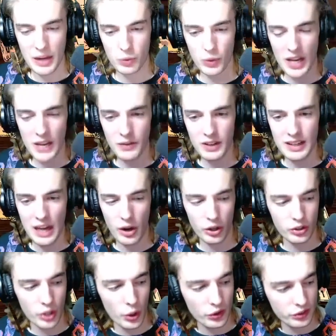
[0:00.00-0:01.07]
Raven now
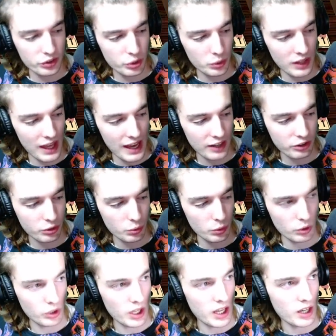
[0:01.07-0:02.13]
grows into an
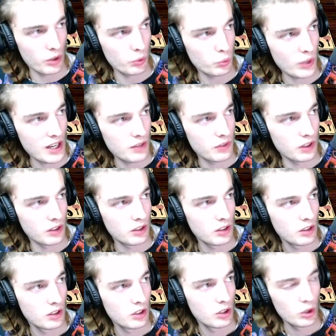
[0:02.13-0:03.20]
actual Raven,
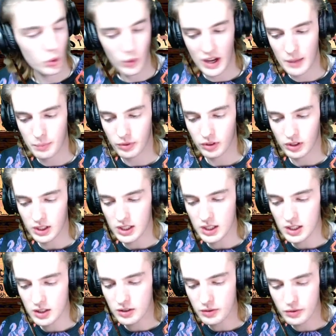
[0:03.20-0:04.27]
who I
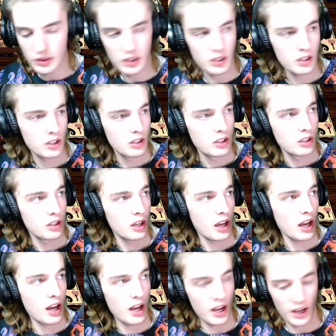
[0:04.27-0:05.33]
believe
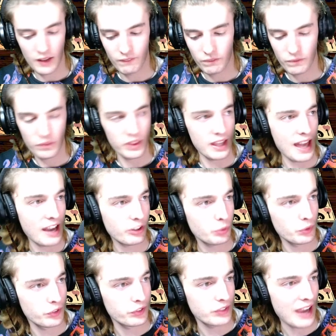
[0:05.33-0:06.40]
the
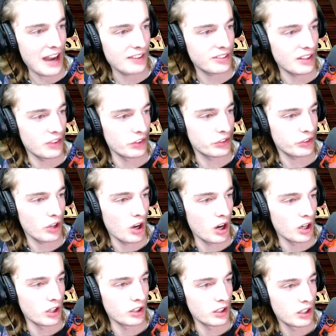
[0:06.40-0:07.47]
actual stats on this
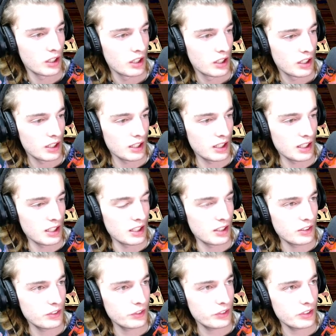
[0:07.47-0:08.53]
card
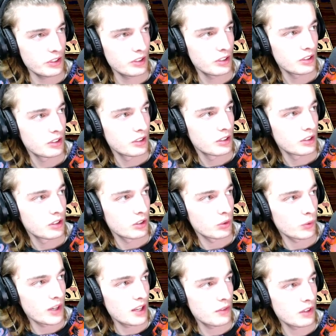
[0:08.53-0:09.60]
is
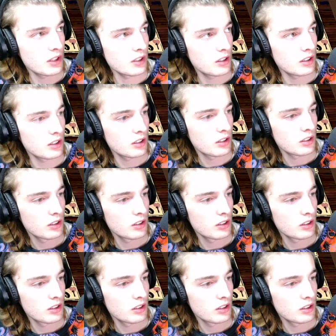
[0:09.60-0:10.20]
Raven.